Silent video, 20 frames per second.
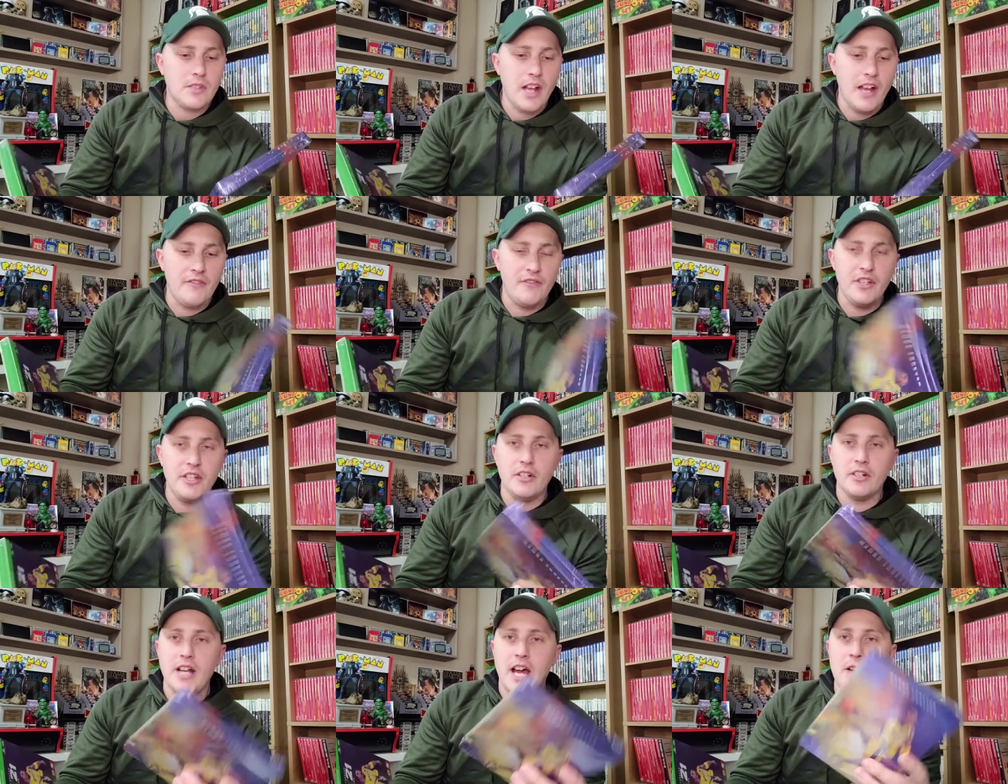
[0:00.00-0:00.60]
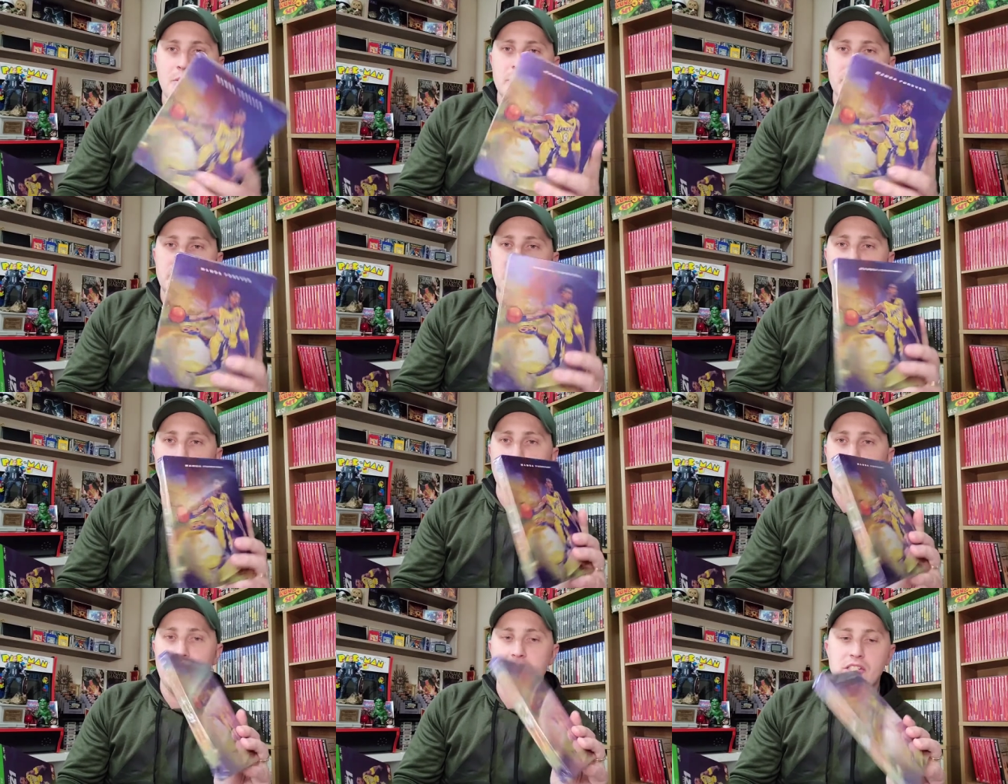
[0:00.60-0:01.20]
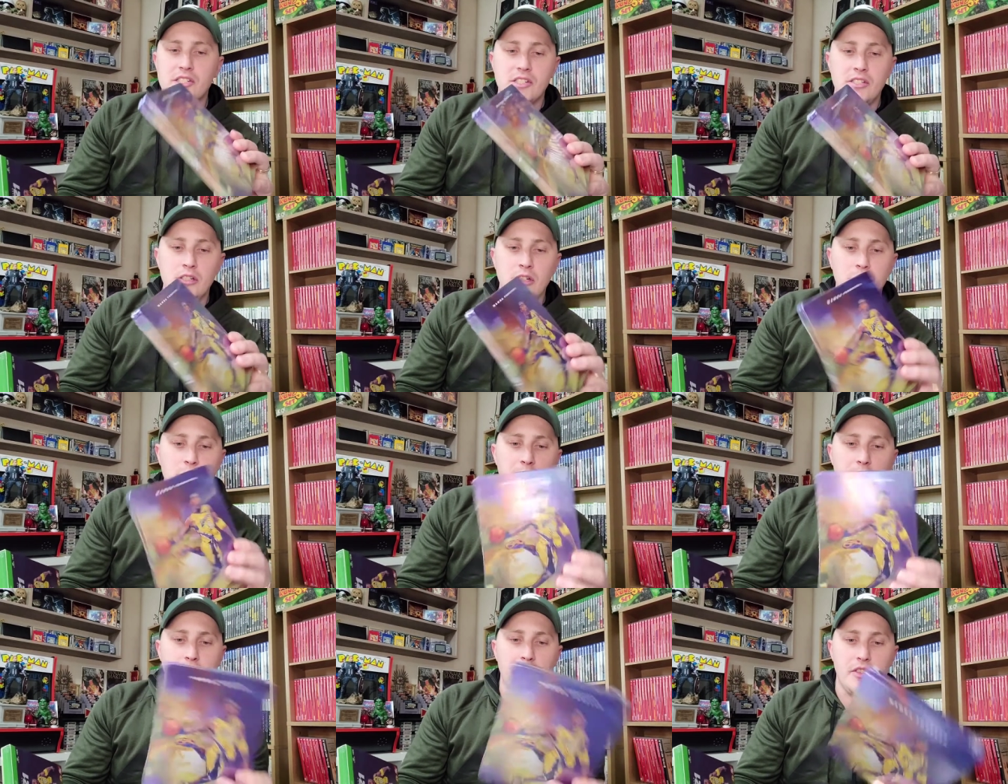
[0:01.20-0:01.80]
I figured I would keep my
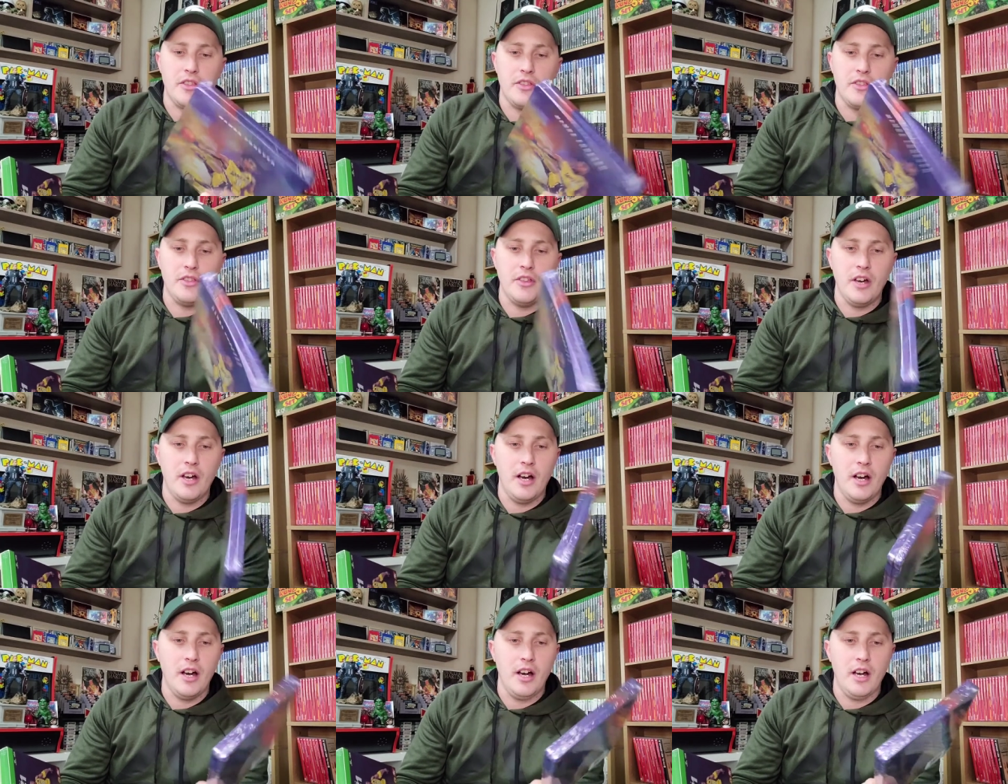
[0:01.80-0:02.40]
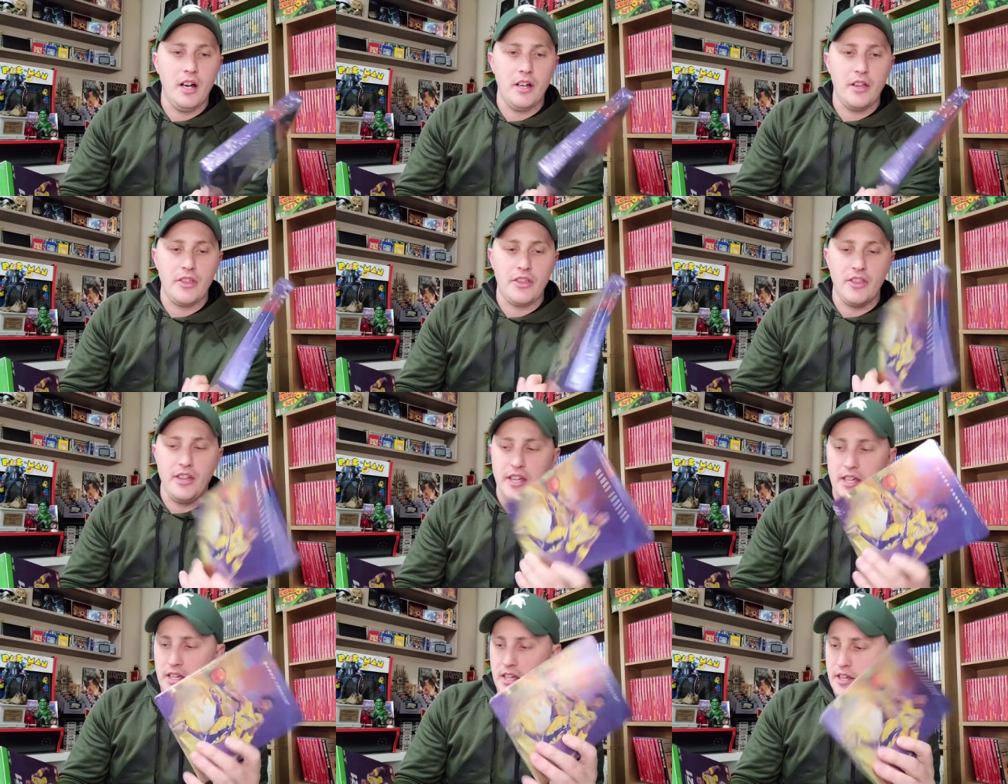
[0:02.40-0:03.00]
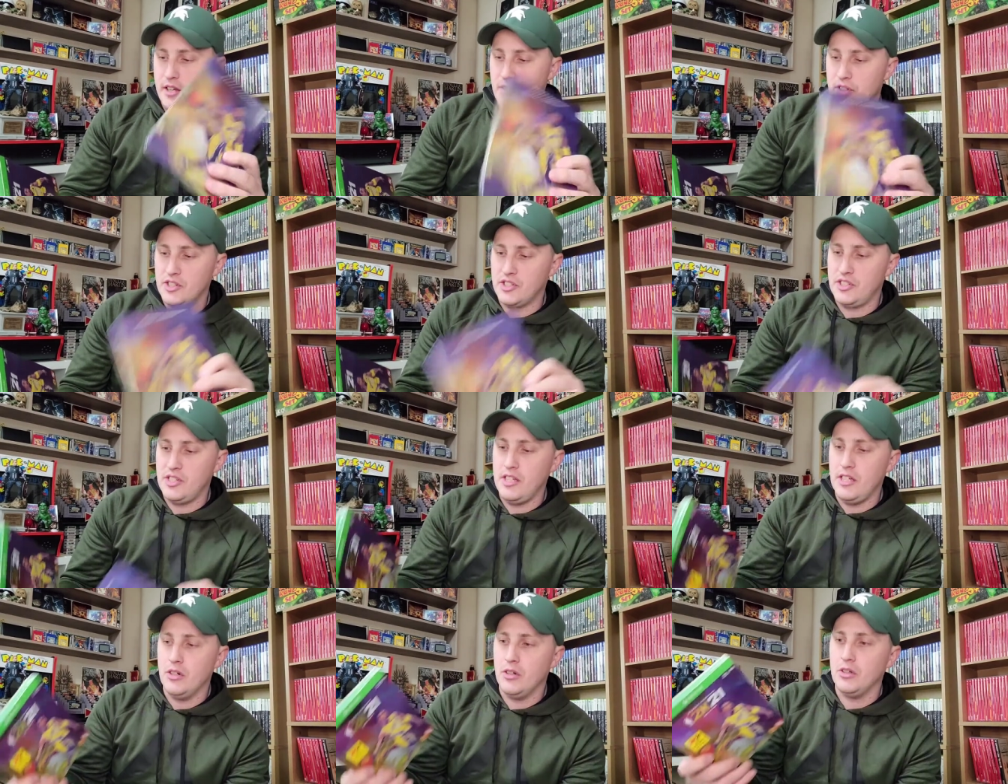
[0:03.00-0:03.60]
Steelbook uh, thing here
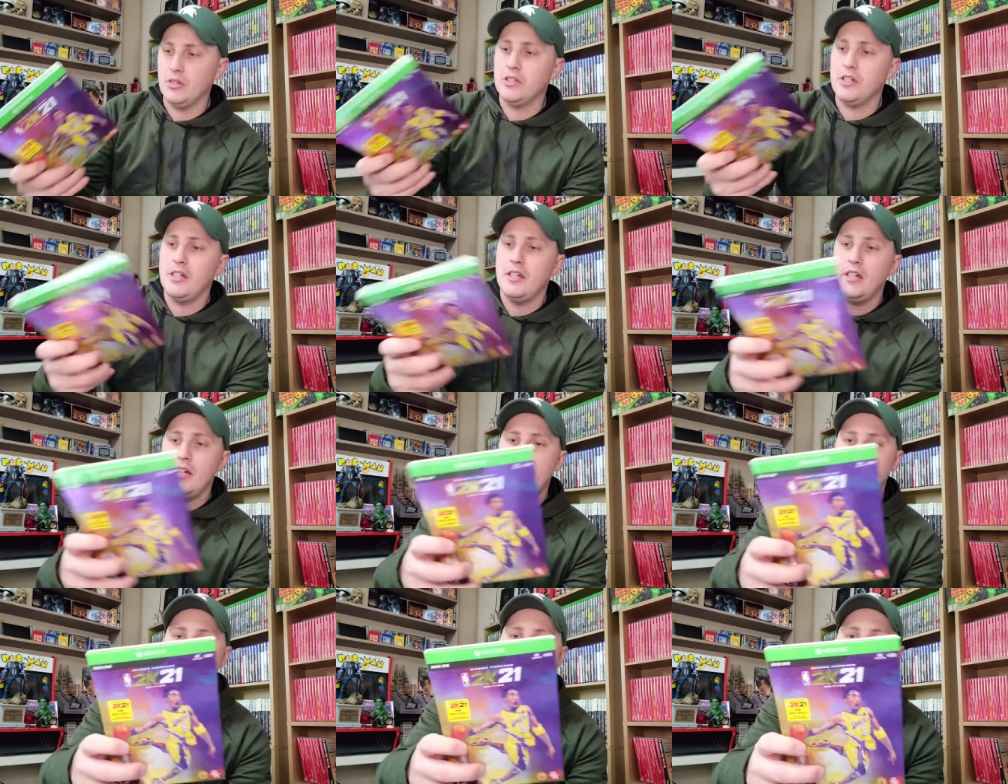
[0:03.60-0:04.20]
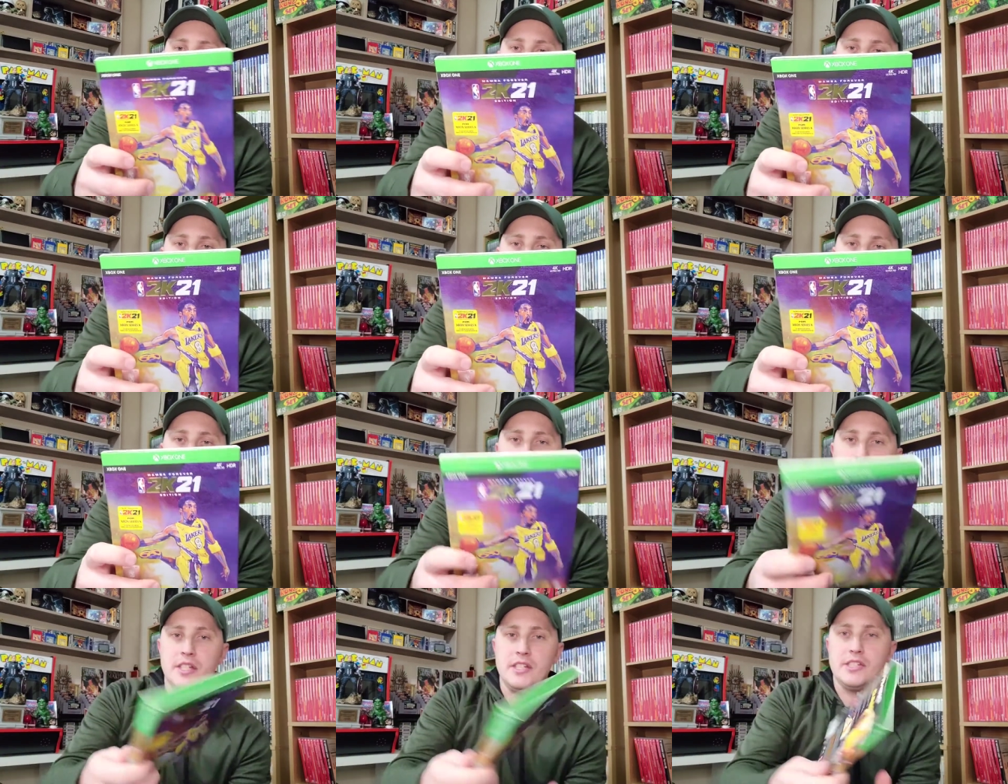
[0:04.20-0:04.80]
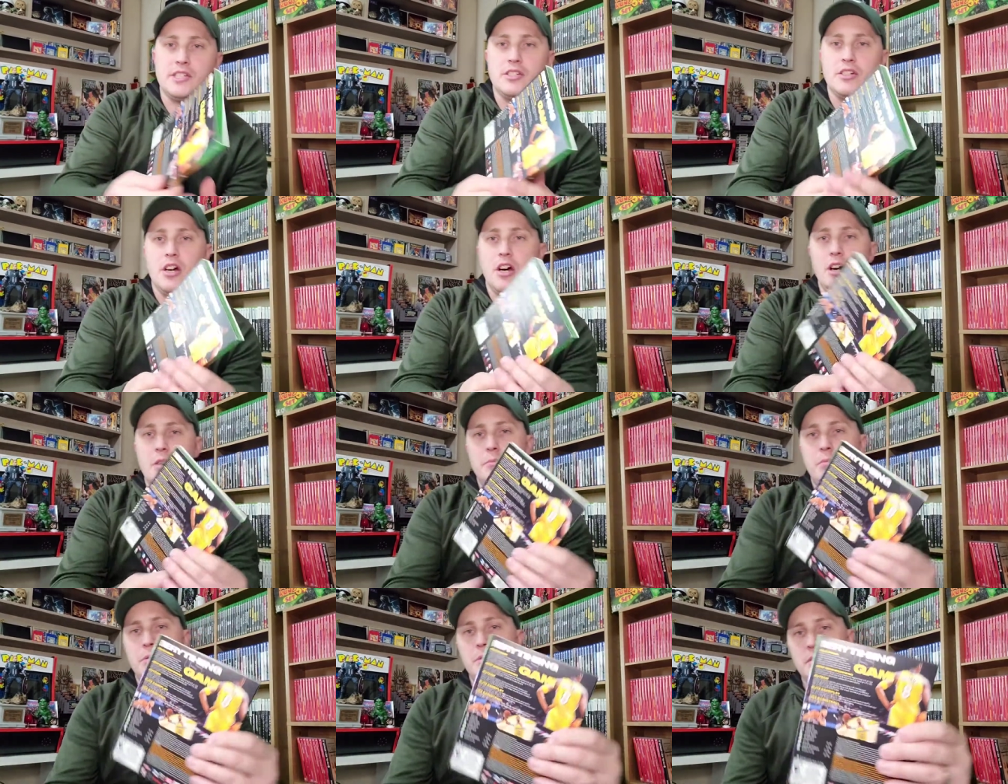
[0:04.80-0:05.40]
sealed. I'll open this
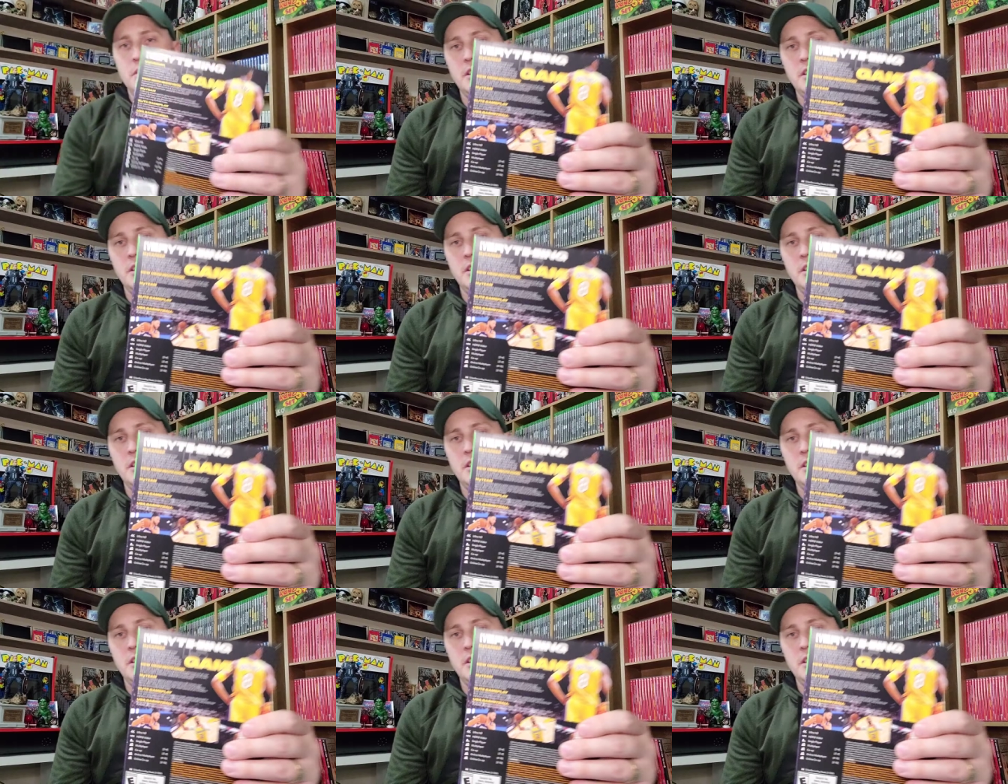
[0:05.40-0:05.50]
up.